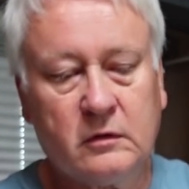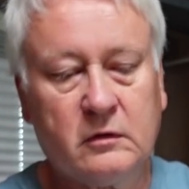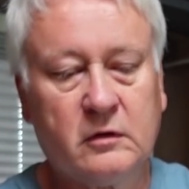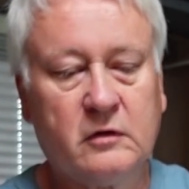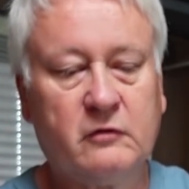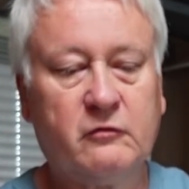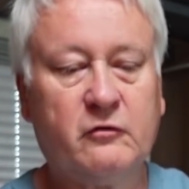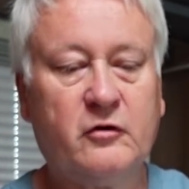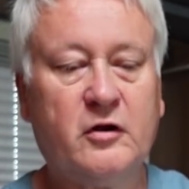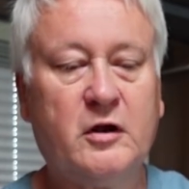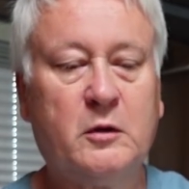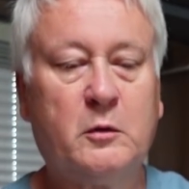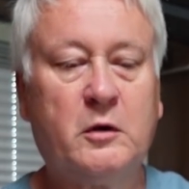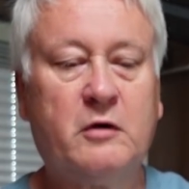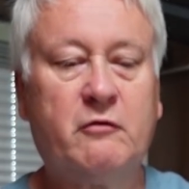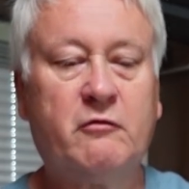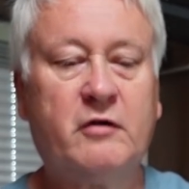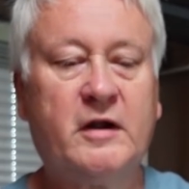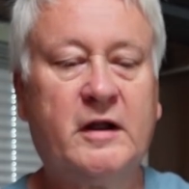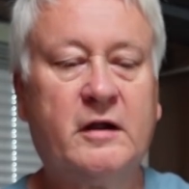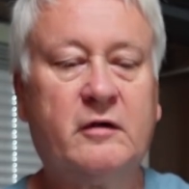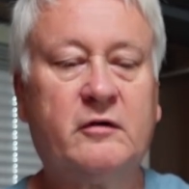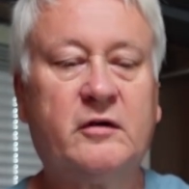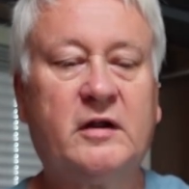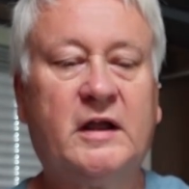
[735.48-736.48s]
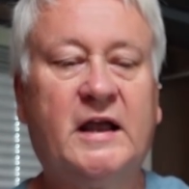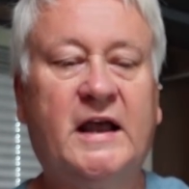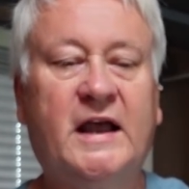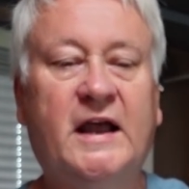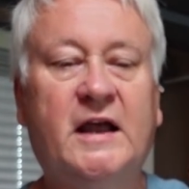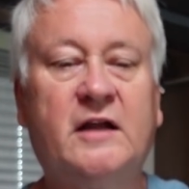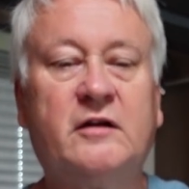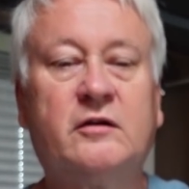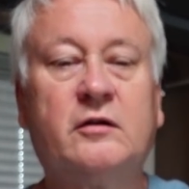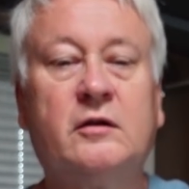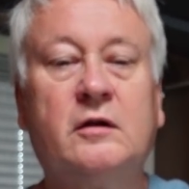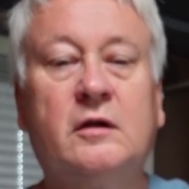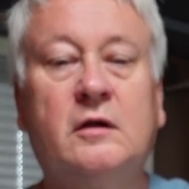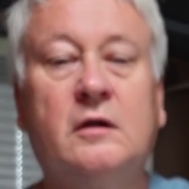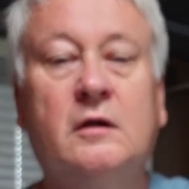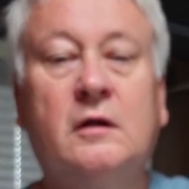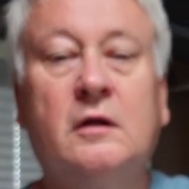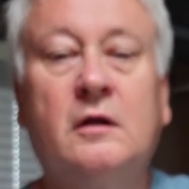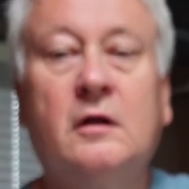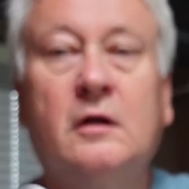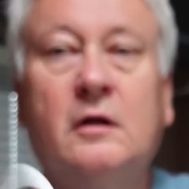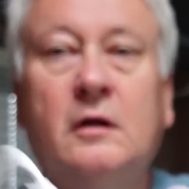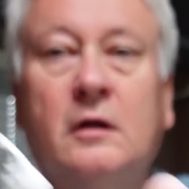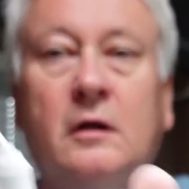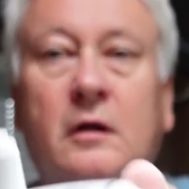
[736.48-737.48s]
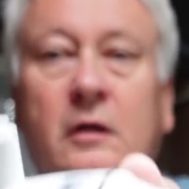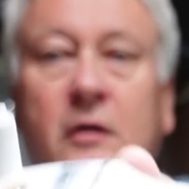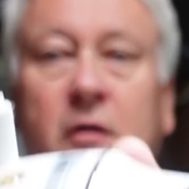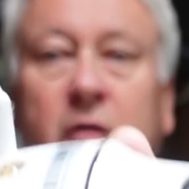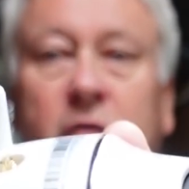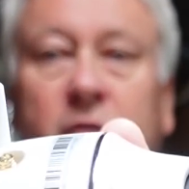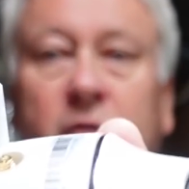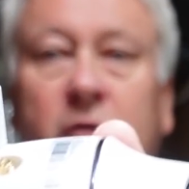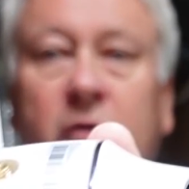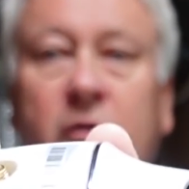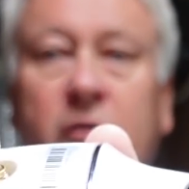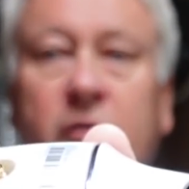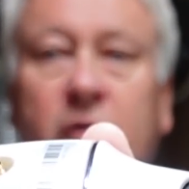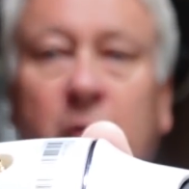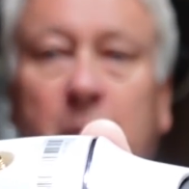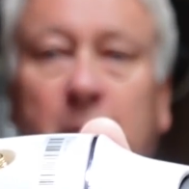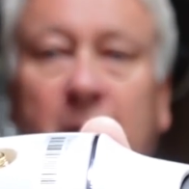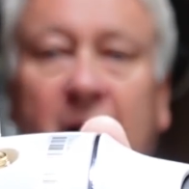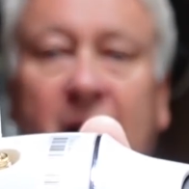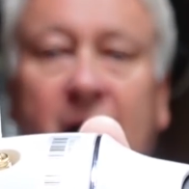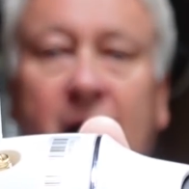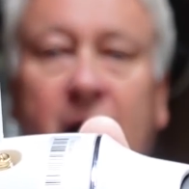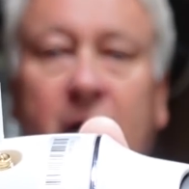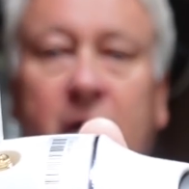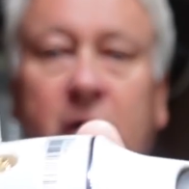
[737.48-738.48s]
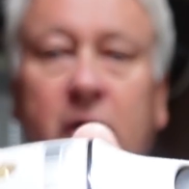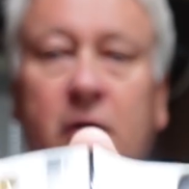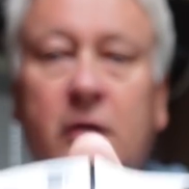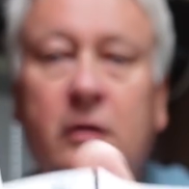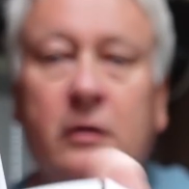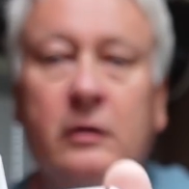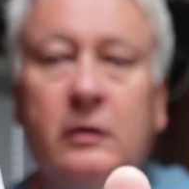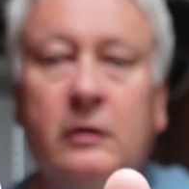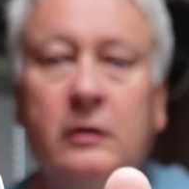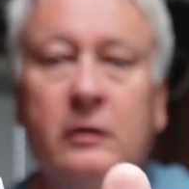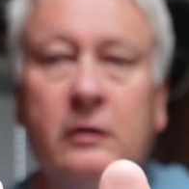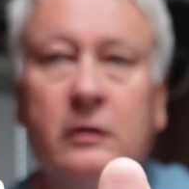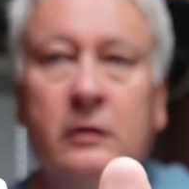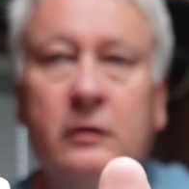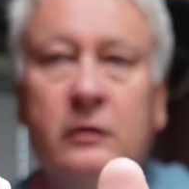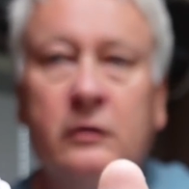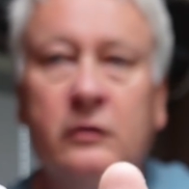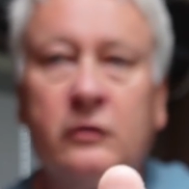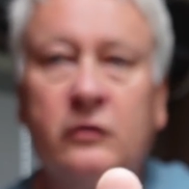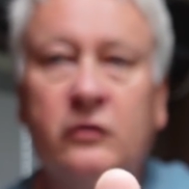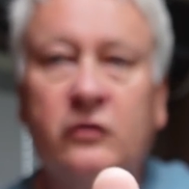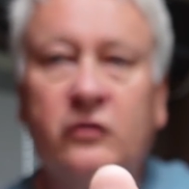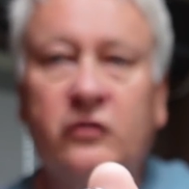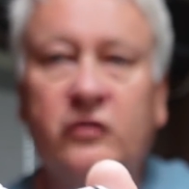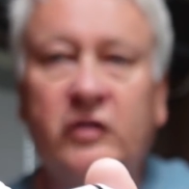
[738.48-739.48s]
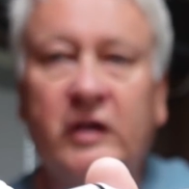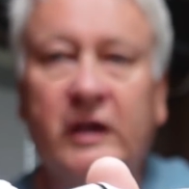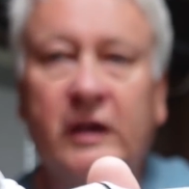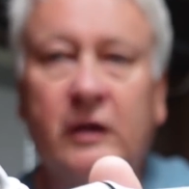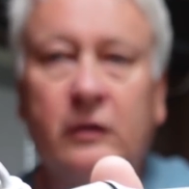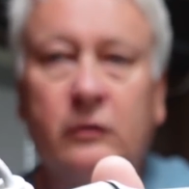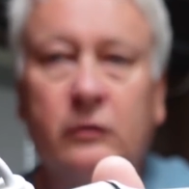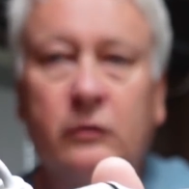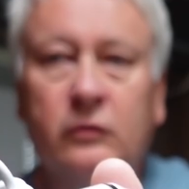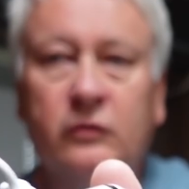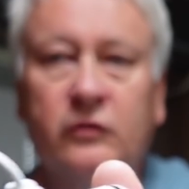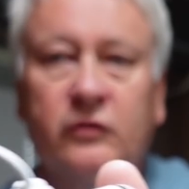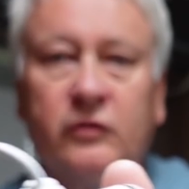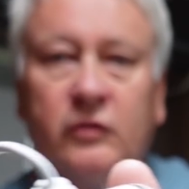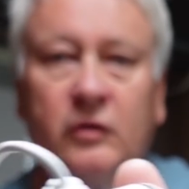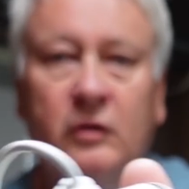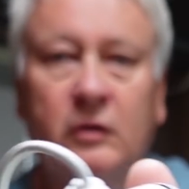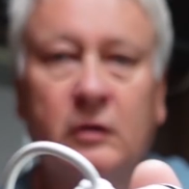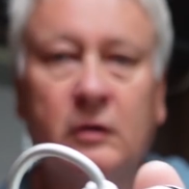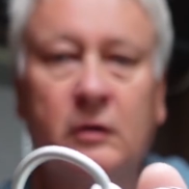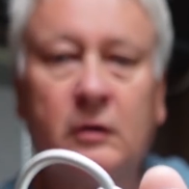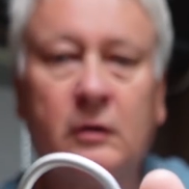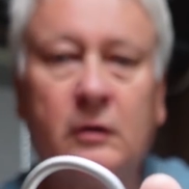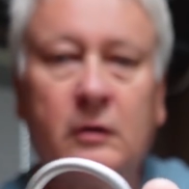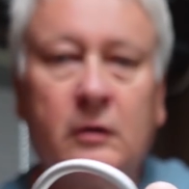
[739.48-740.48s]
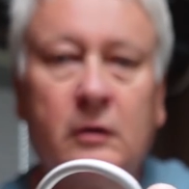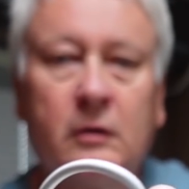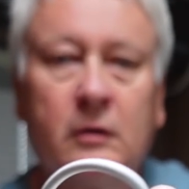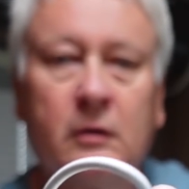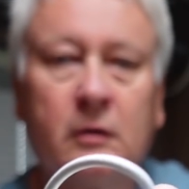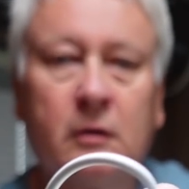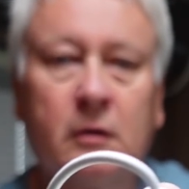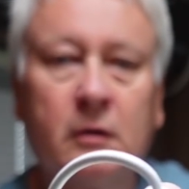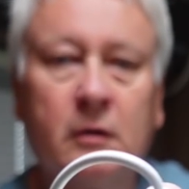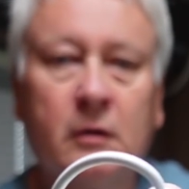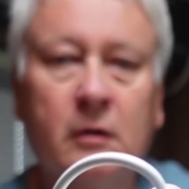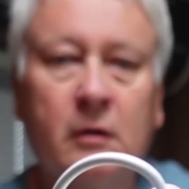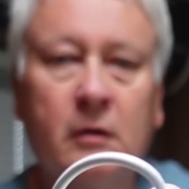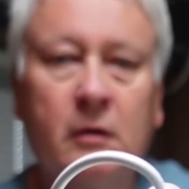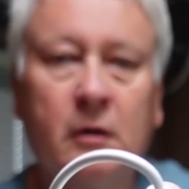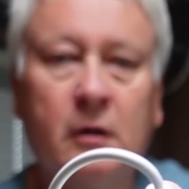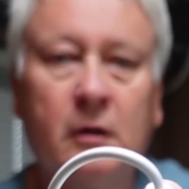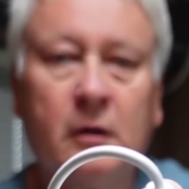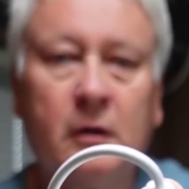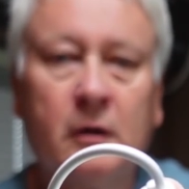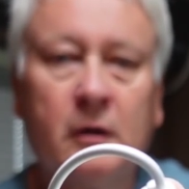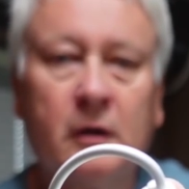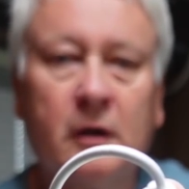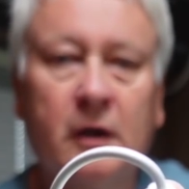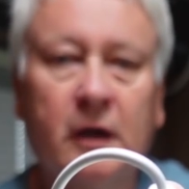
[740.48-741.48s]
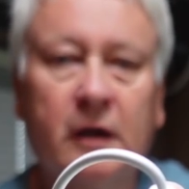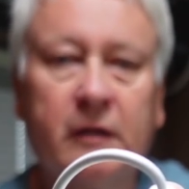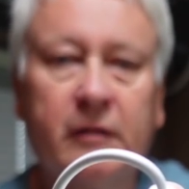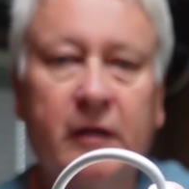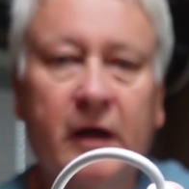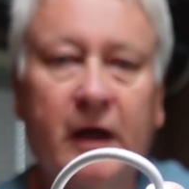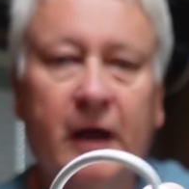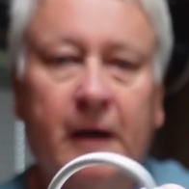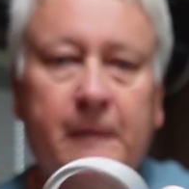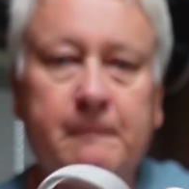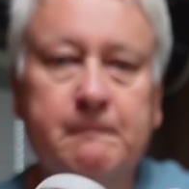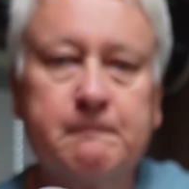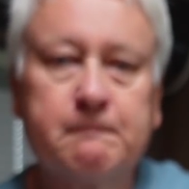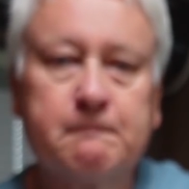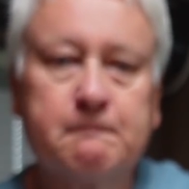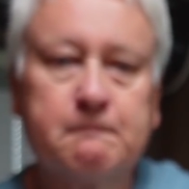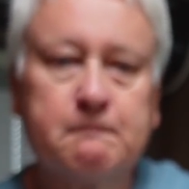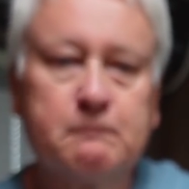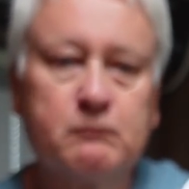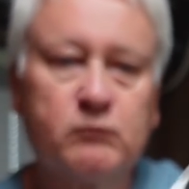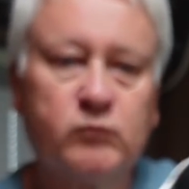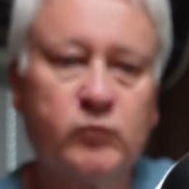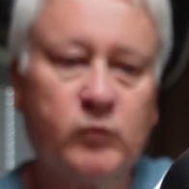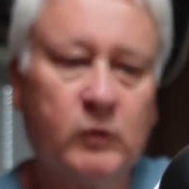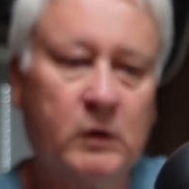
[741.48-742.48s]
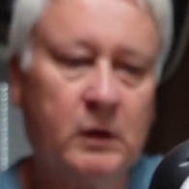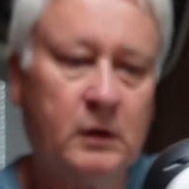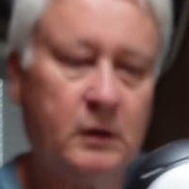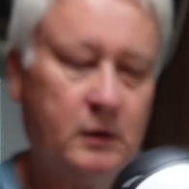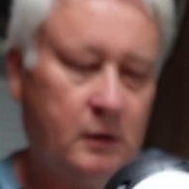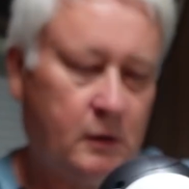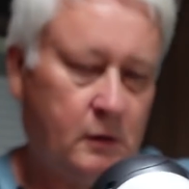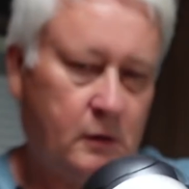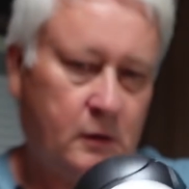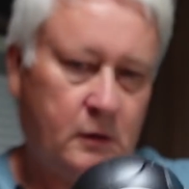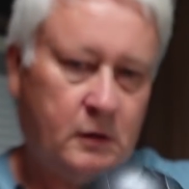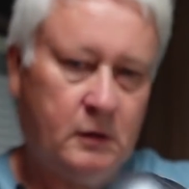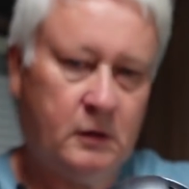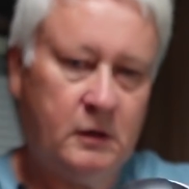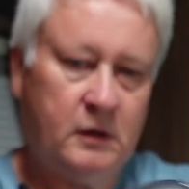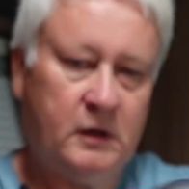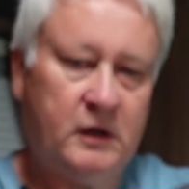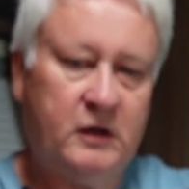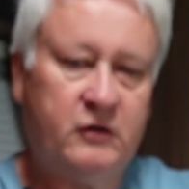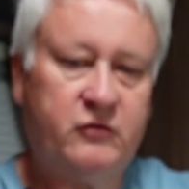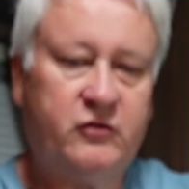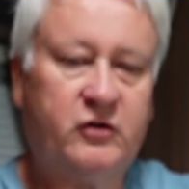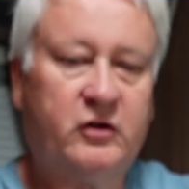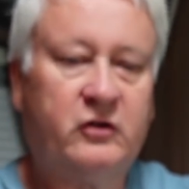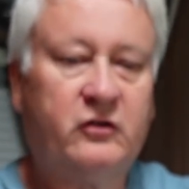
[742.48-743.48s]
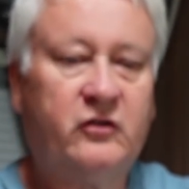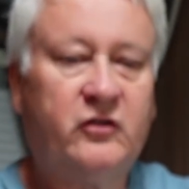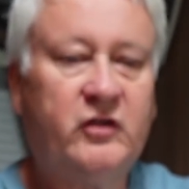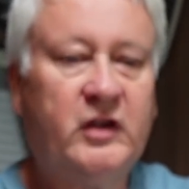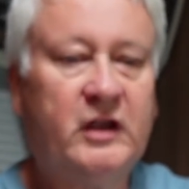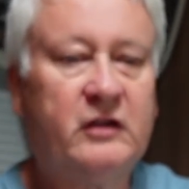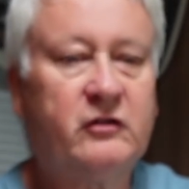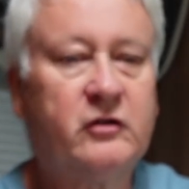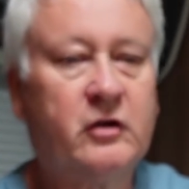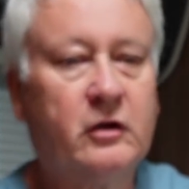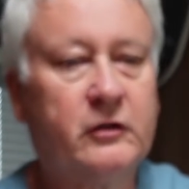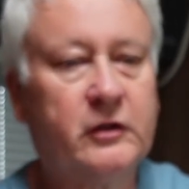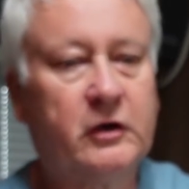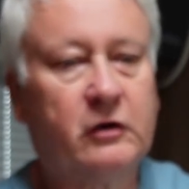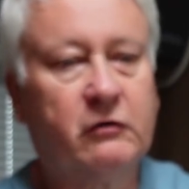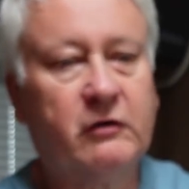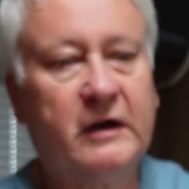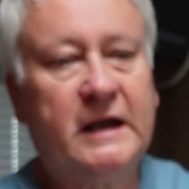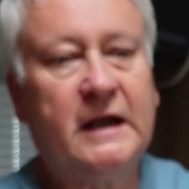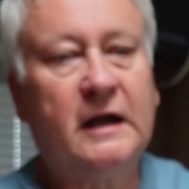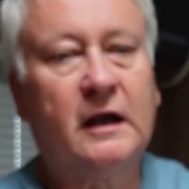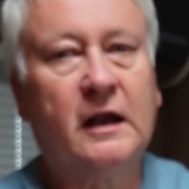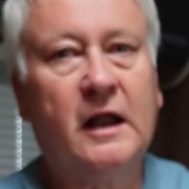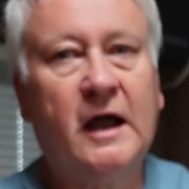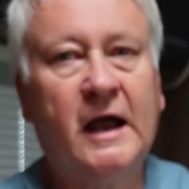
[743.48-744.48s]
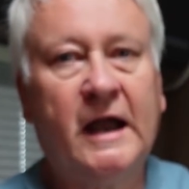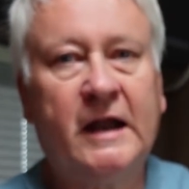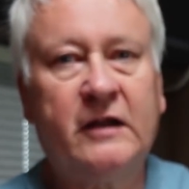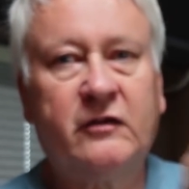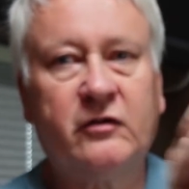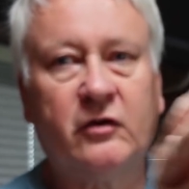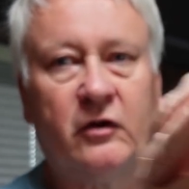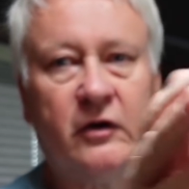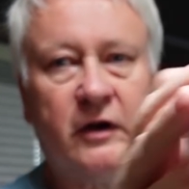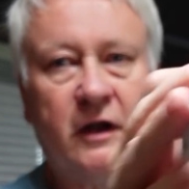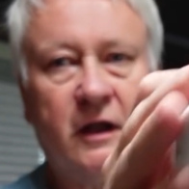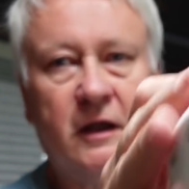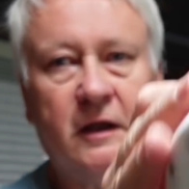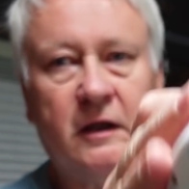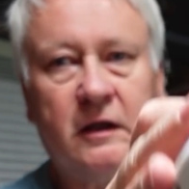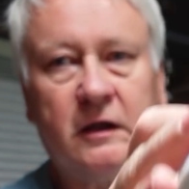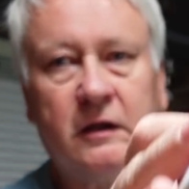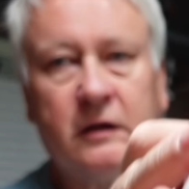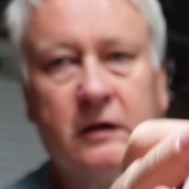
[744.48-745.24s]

Get it the right way around, and the plug seals like that. And as you can see, it's got the green light on it,